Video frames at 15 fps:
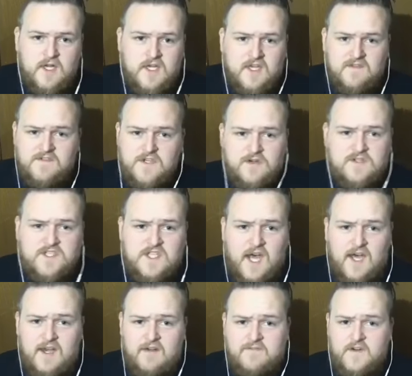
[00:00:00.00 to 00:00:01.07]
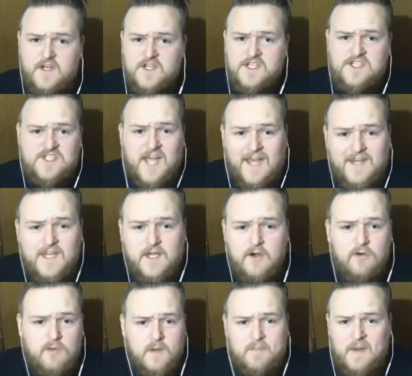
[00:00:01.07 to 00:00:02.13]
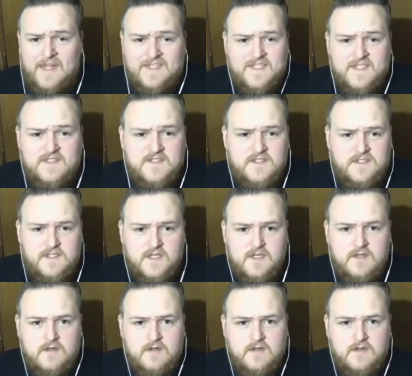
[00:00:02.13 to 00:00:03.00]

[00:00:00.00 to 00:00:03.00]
and gives no sign of understanding or repentance.